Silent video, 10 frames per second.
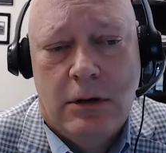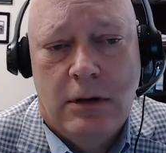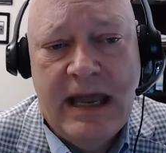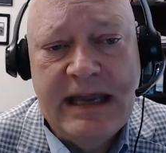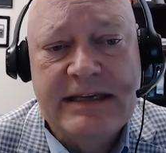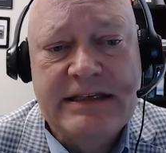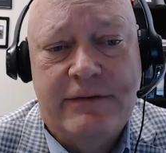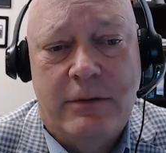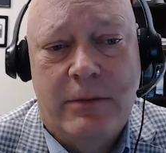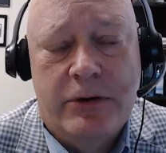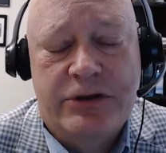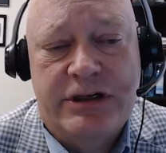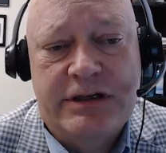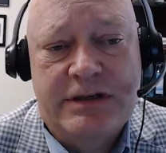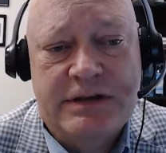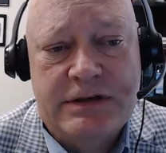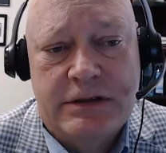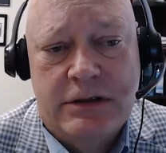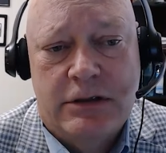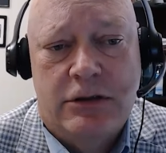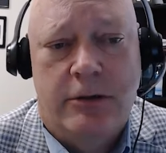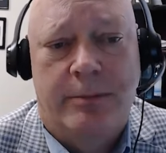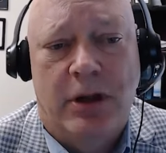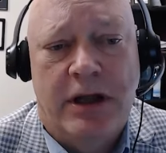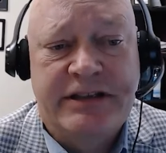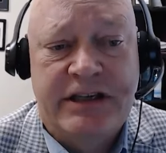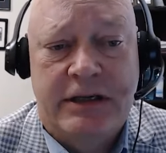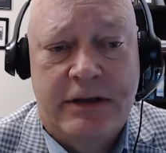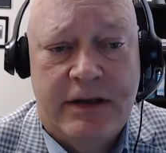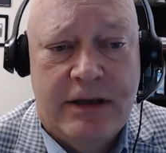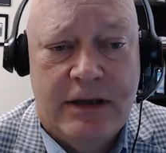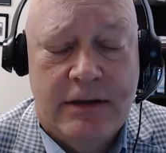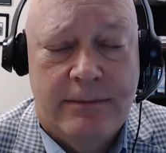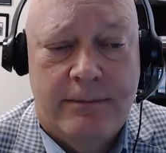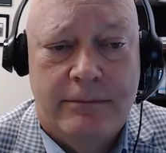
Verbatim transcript: negative emotions, you're blunting the